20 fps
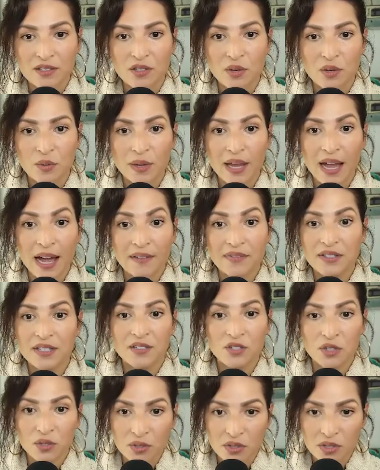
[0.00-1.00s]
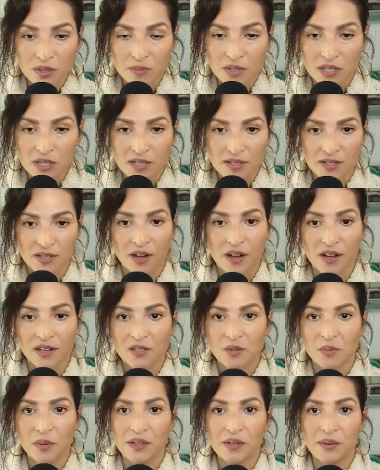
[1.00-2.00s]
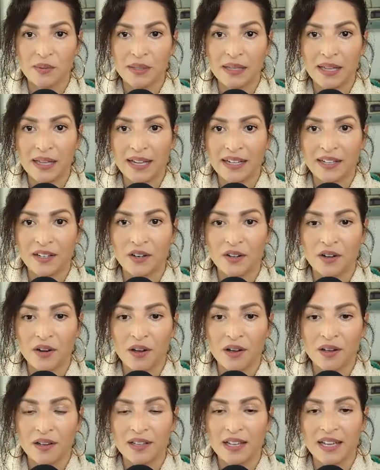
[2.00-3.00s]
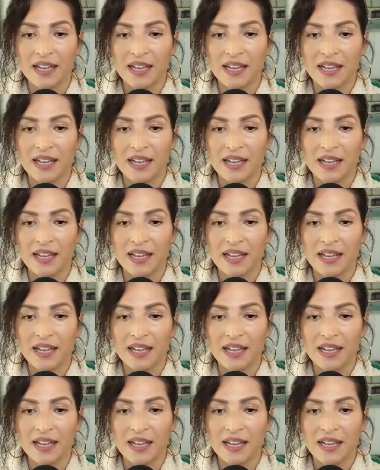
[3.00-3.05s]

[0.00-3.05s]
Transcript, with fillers: So we have to introduce him to the dogs, whether we like it or not.